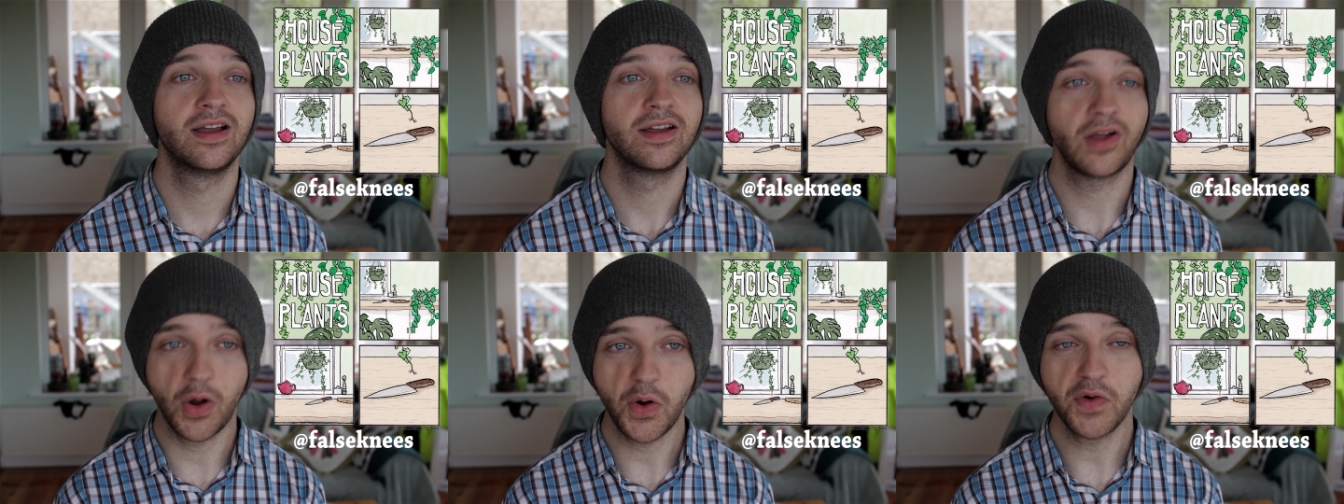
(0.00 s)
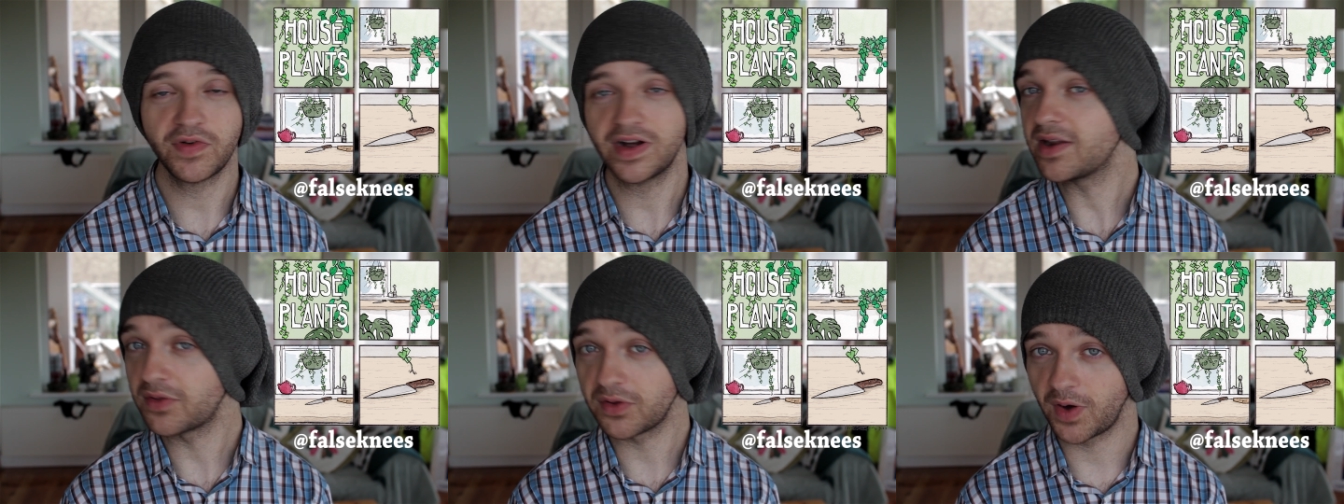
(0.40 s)
go over
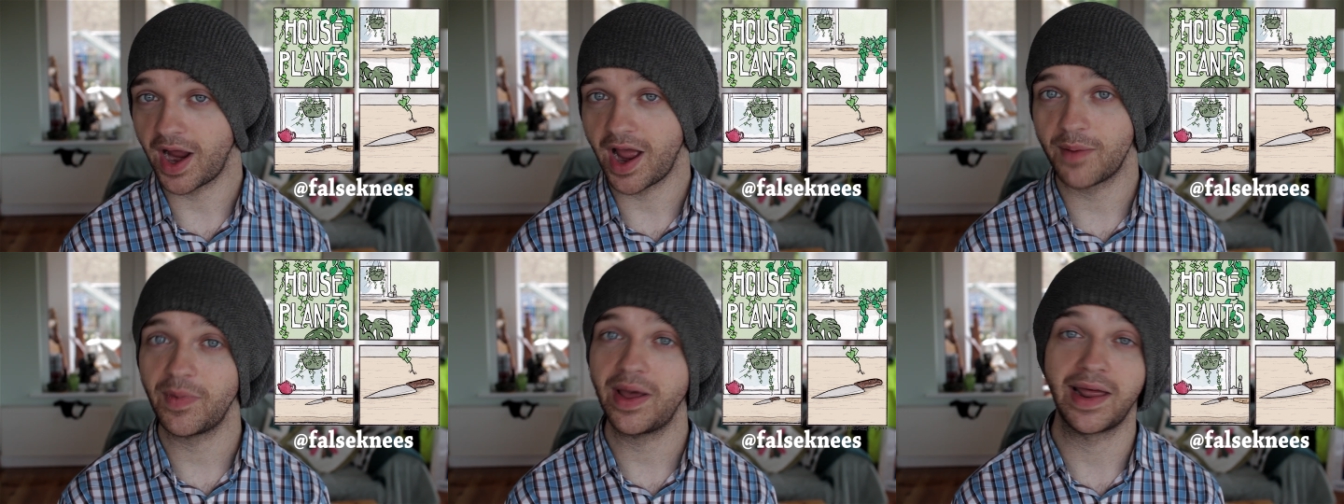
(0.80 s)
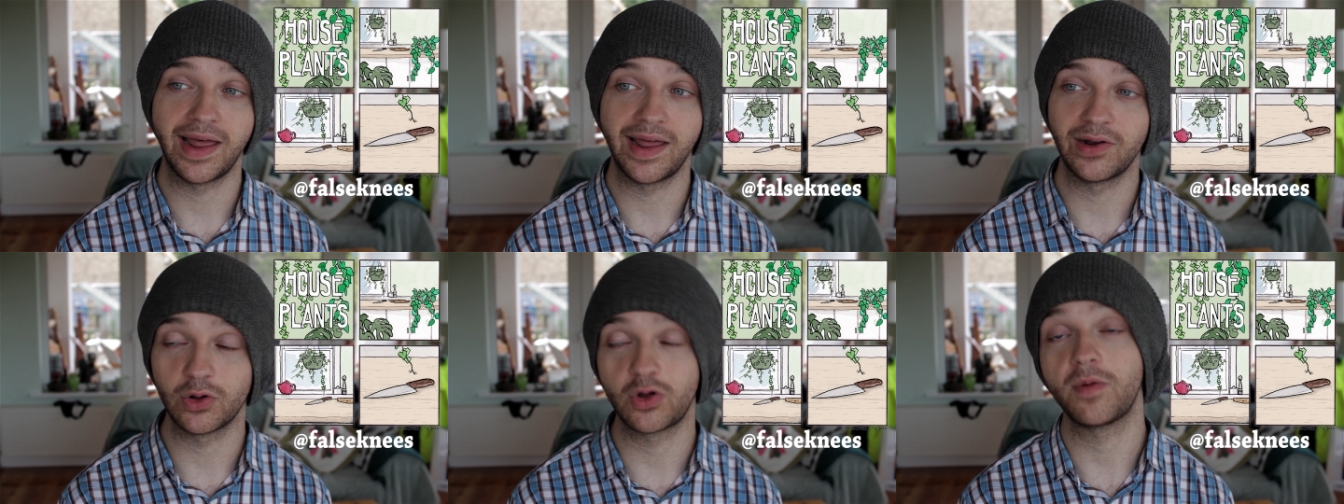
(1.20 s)
to Instagram
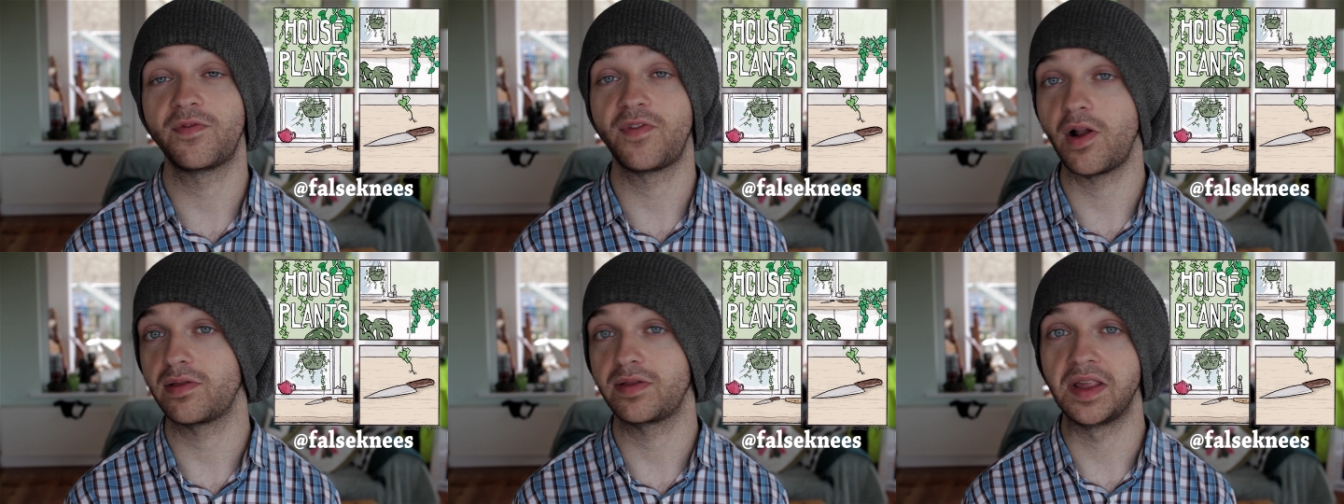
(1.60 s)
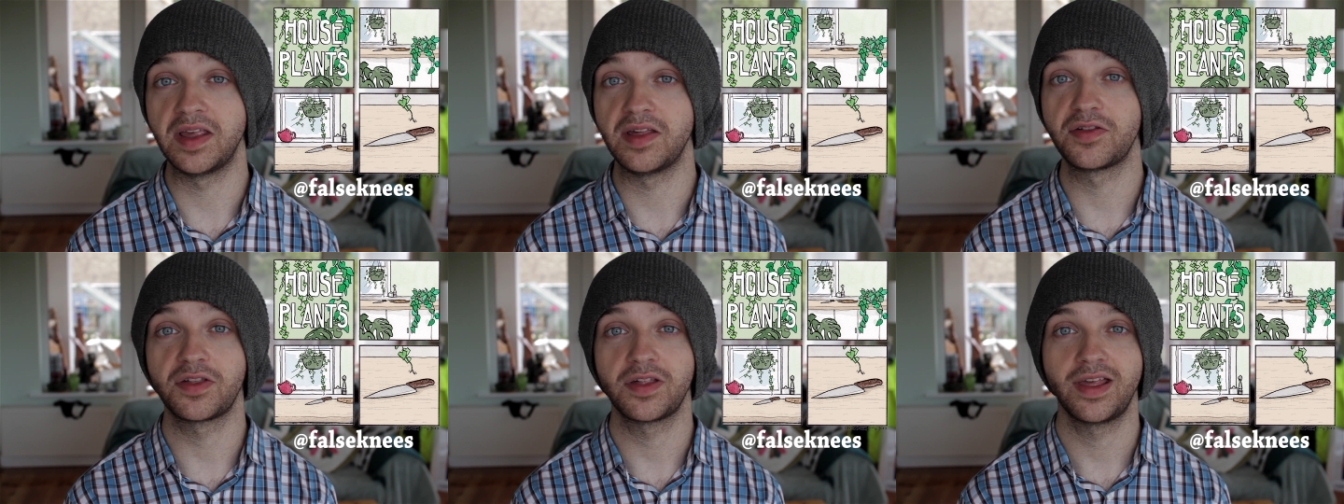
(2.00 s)
and look up False
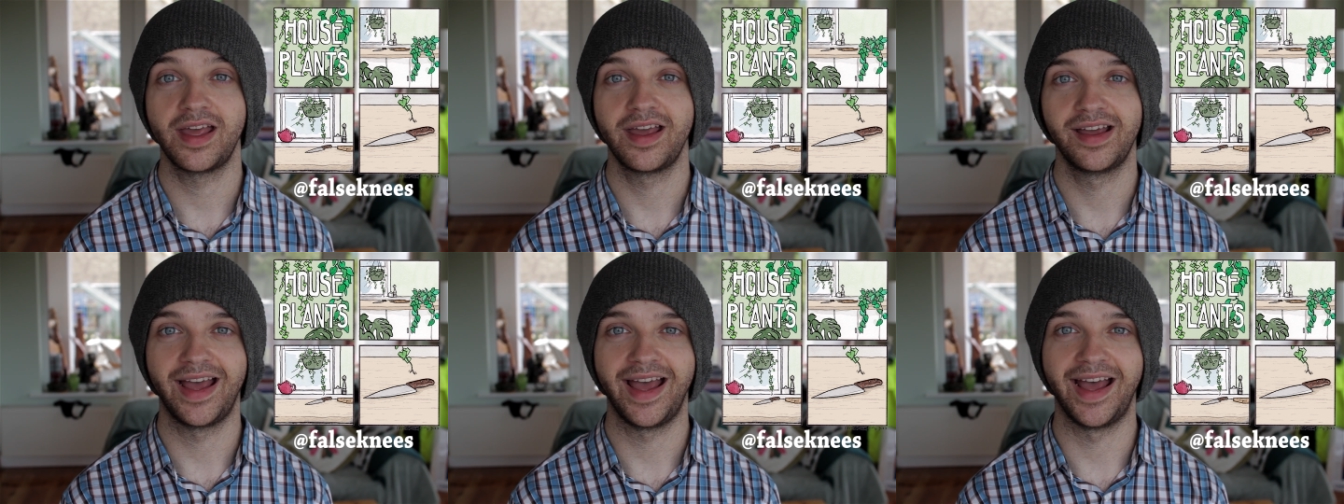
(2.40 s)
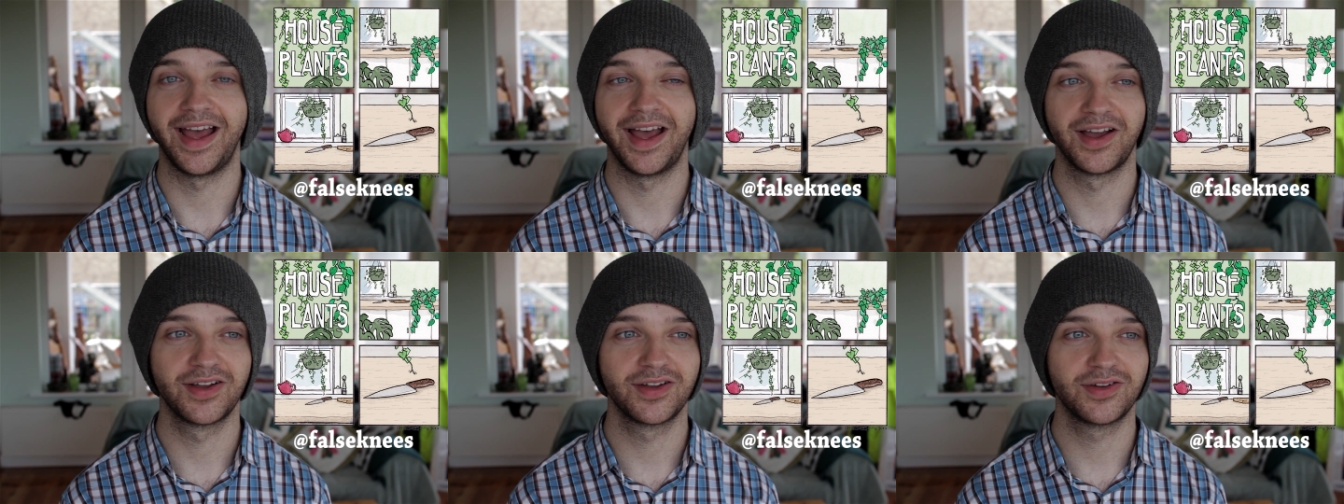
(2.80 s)
Knees,
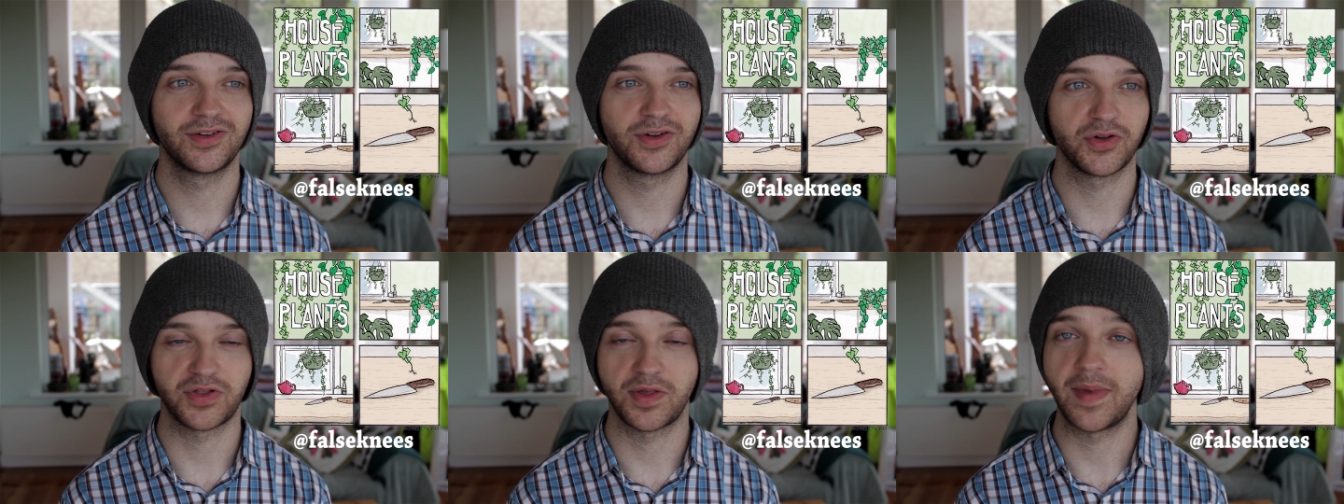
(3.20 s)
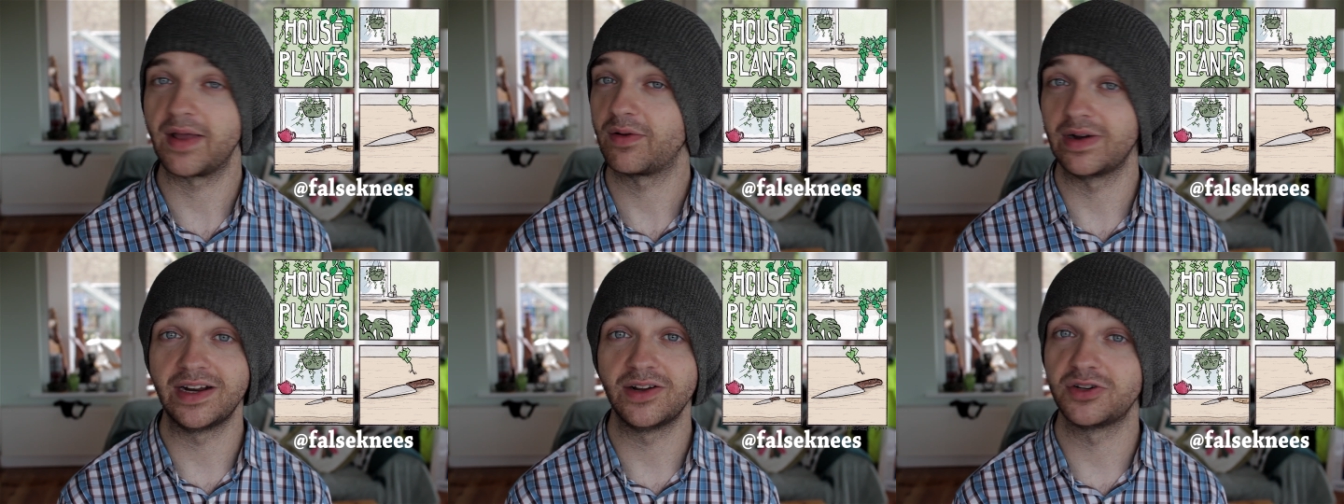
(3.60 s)
because they
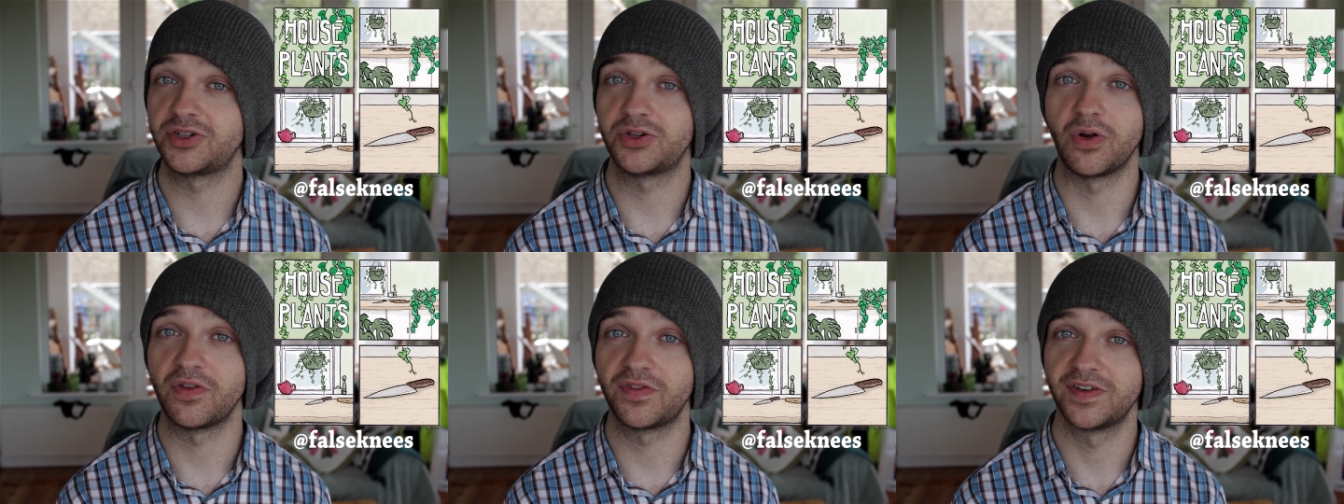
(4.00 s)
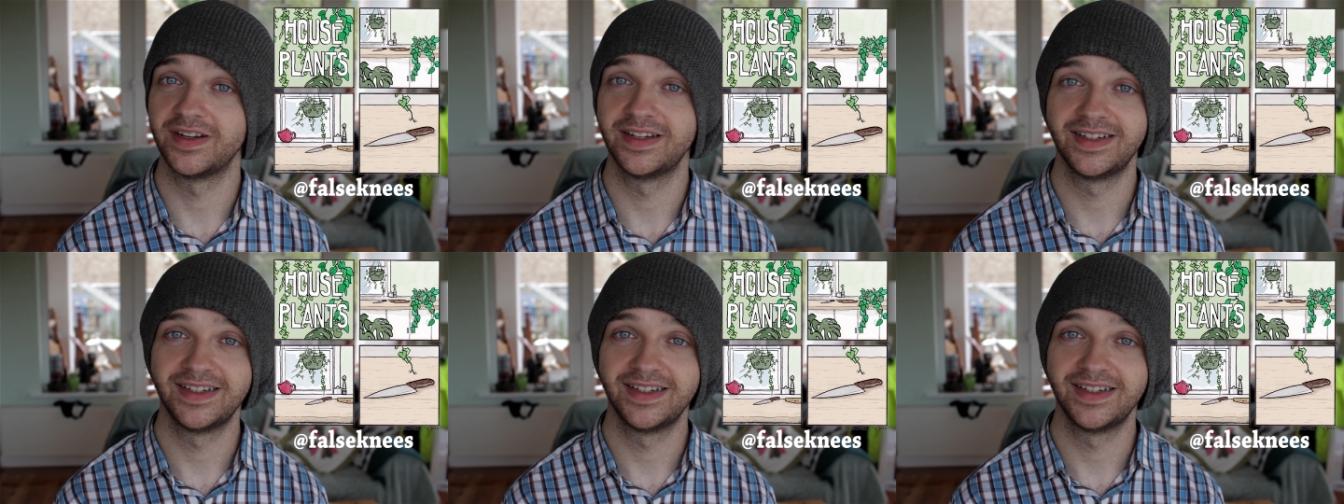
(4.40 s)
make really good stuff.